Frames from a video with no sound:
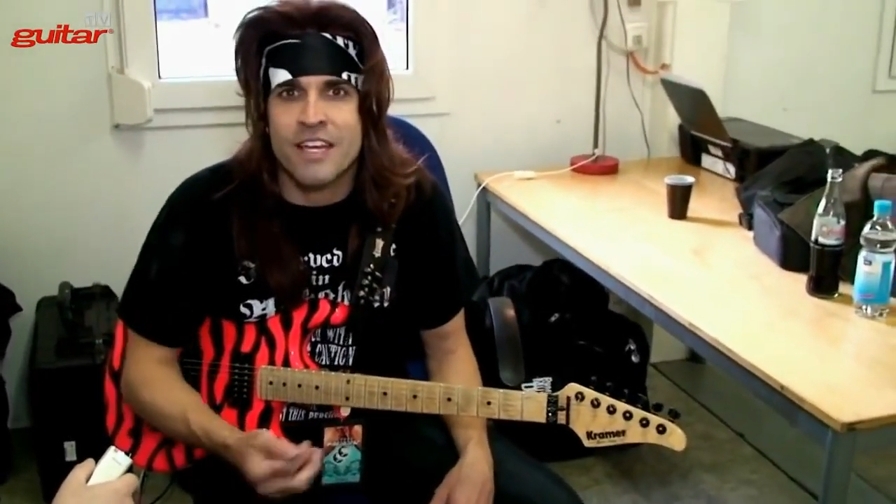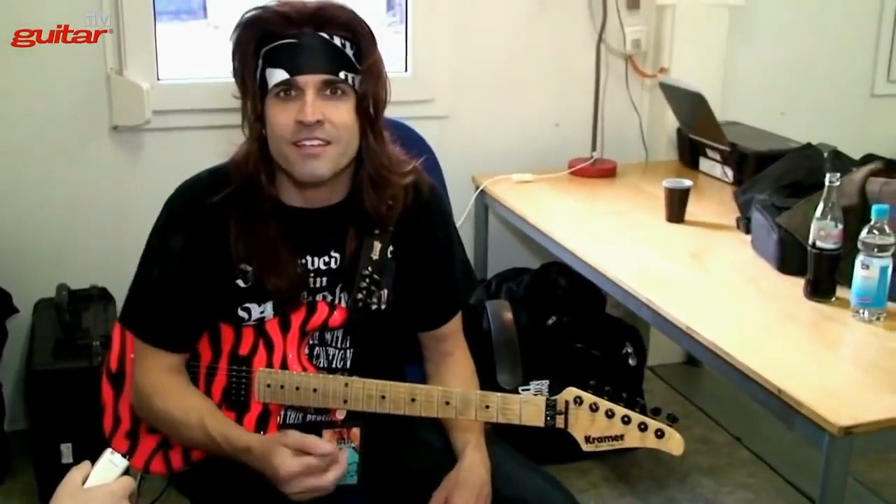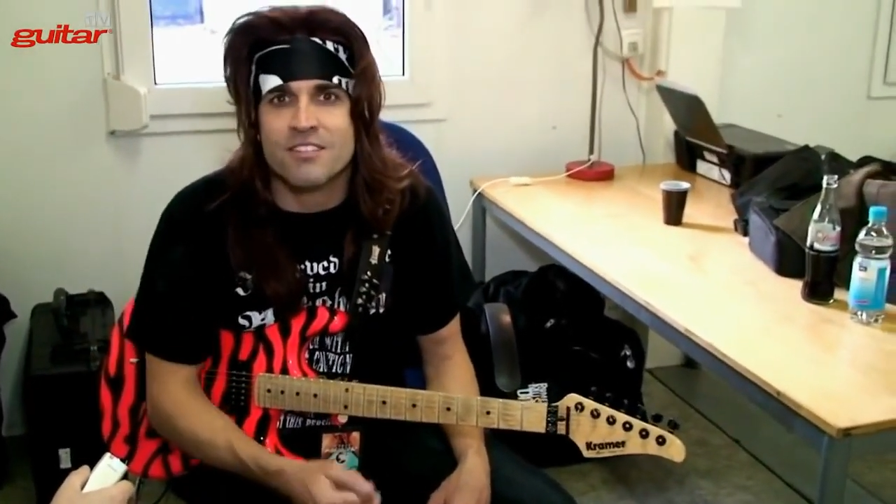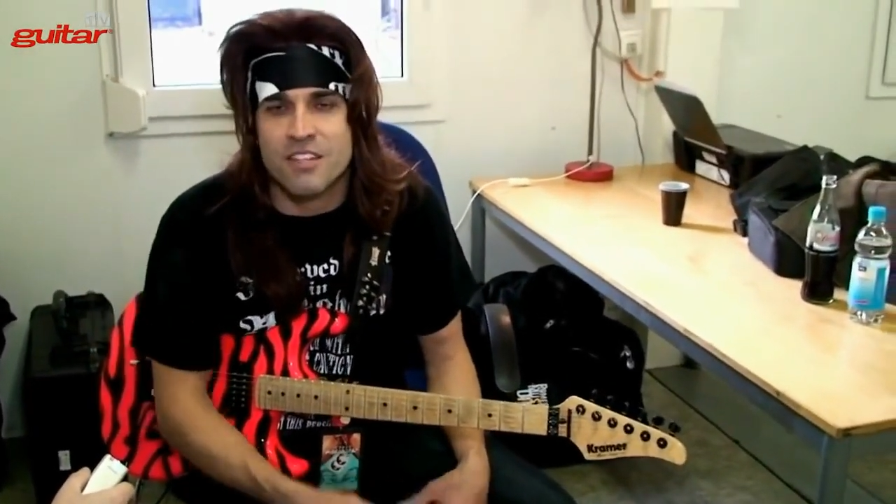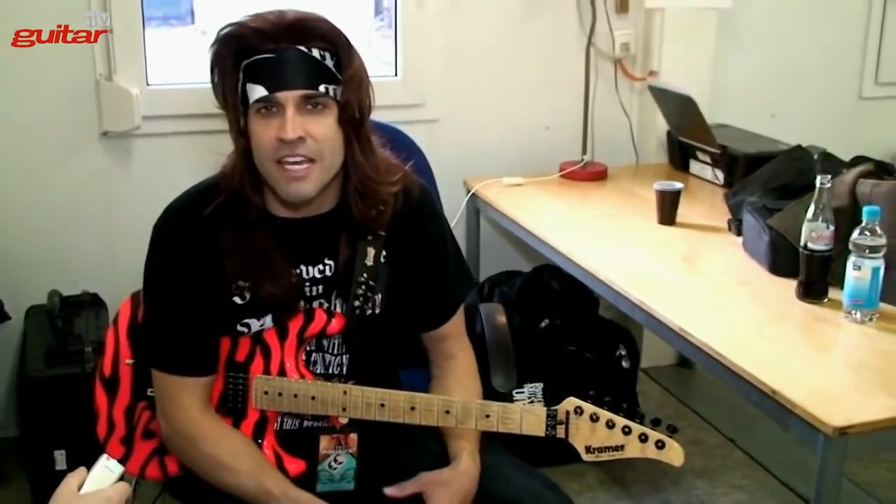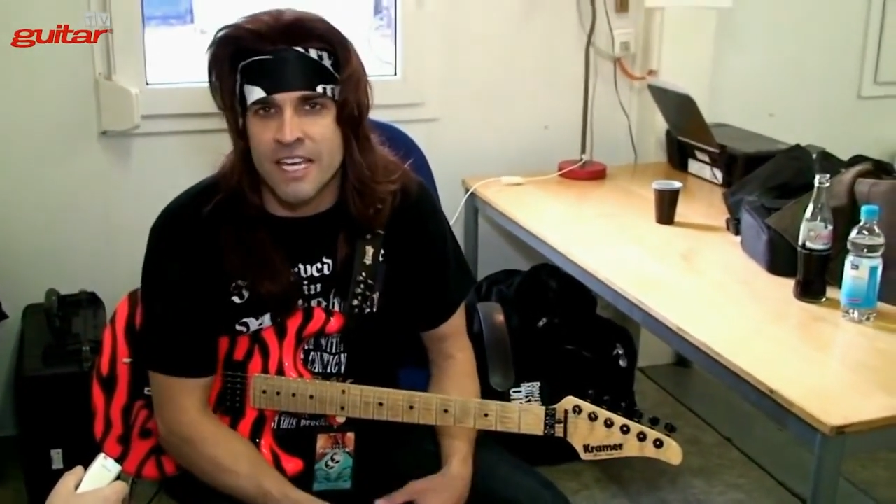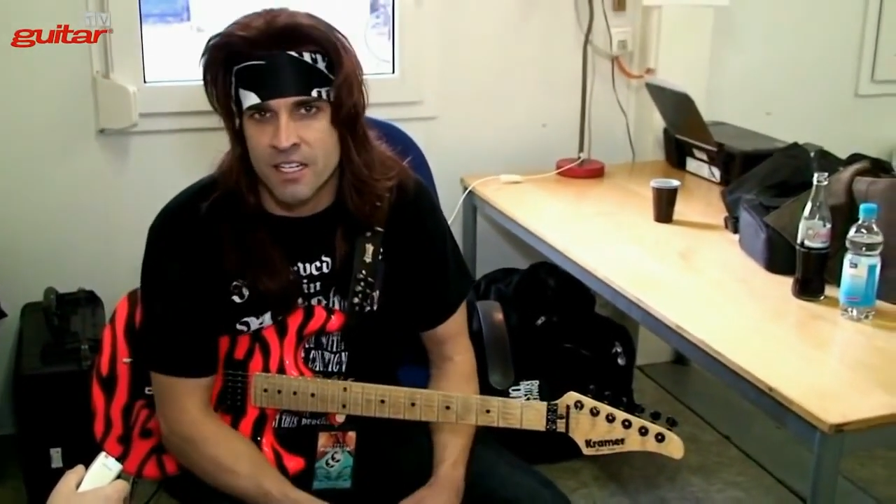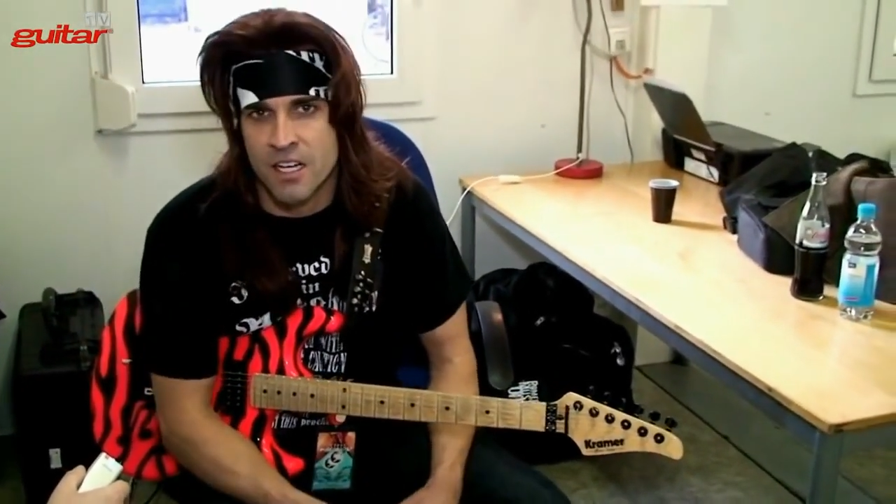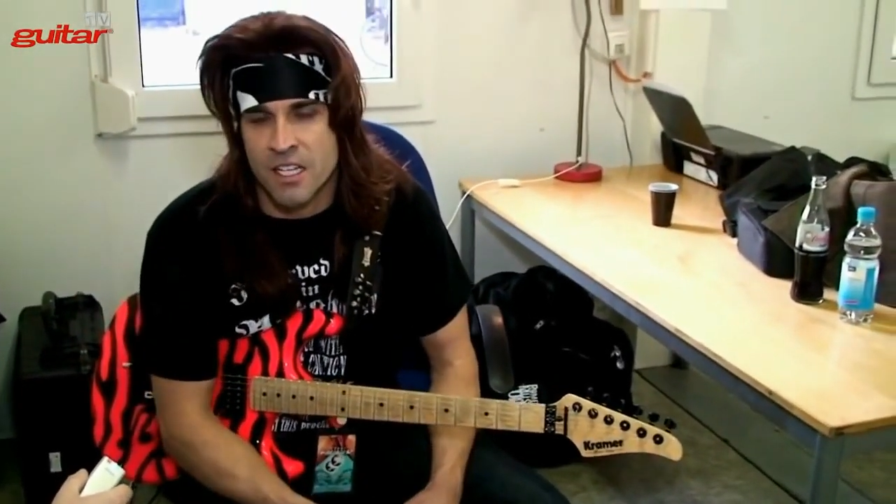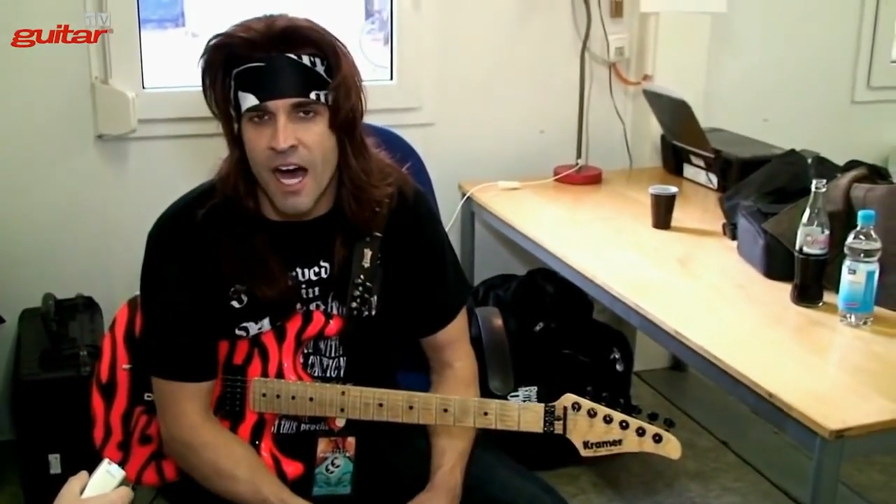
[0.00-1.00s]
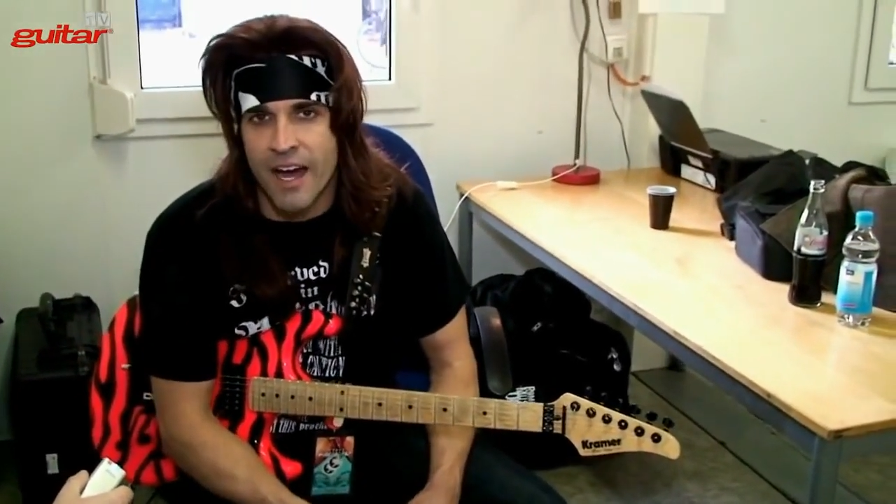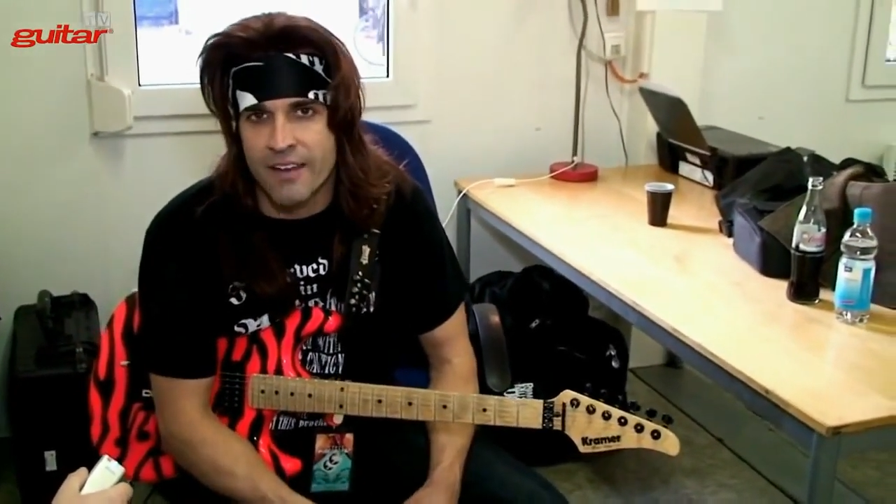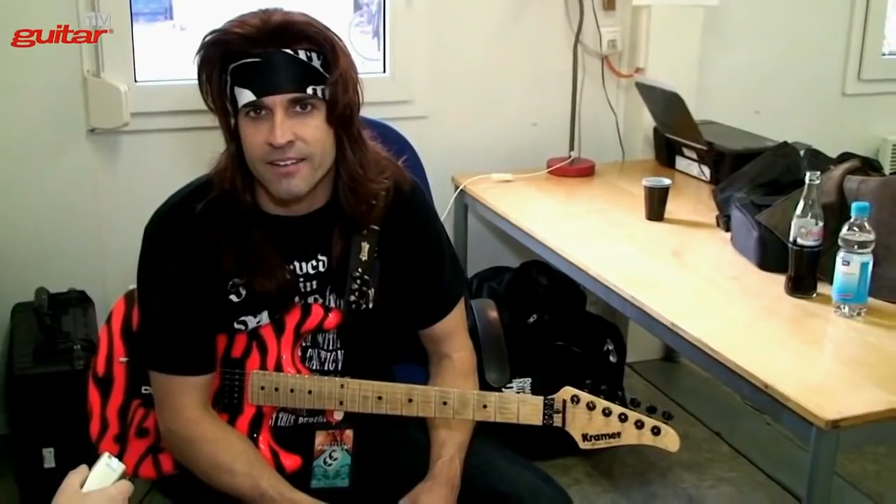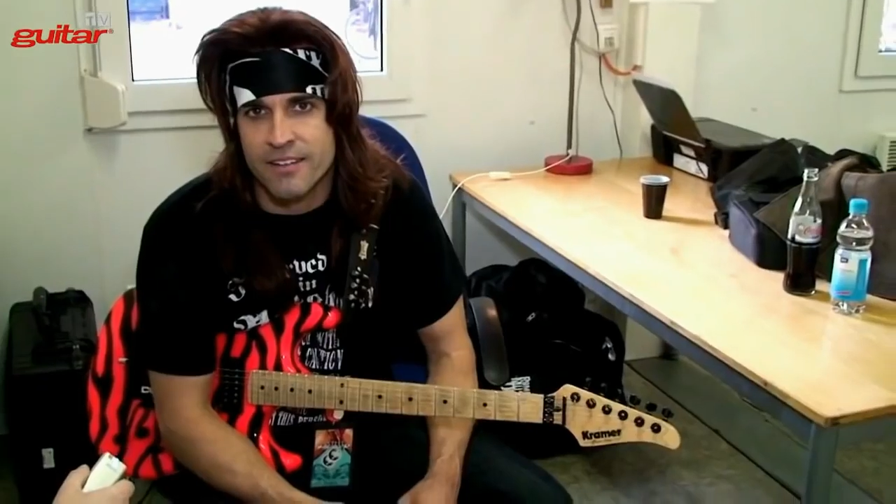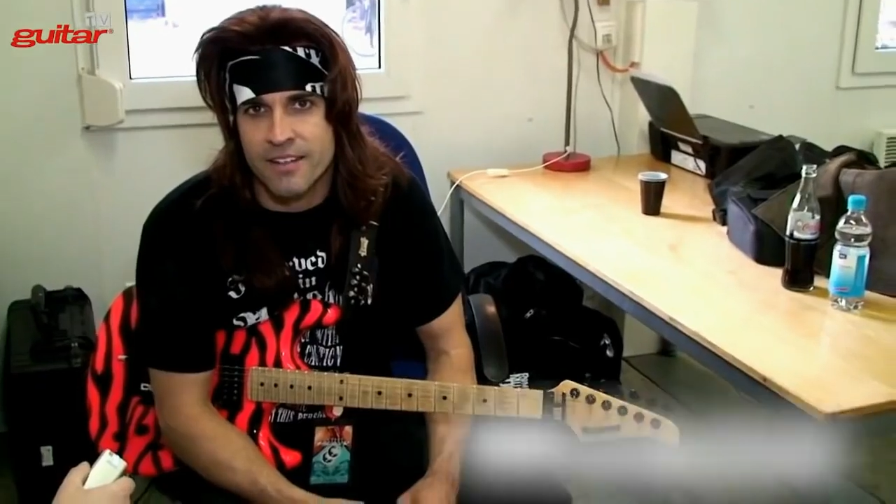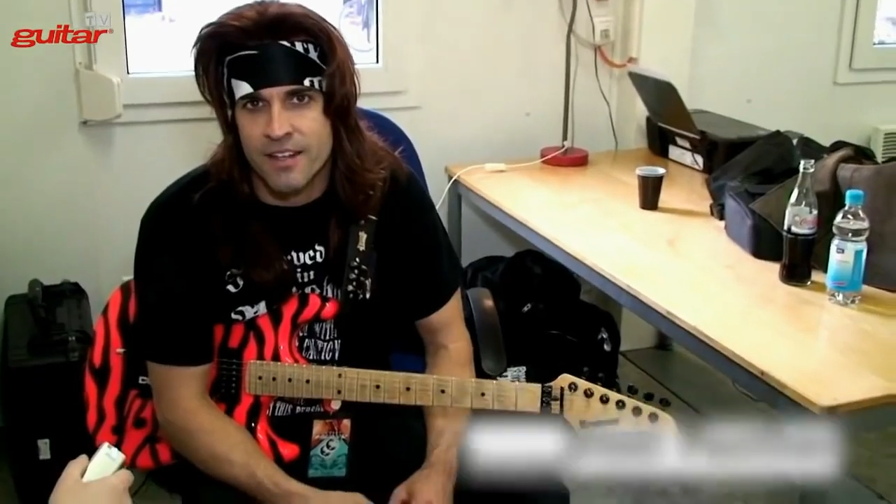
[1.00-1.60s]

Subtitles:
he gets laid a lot.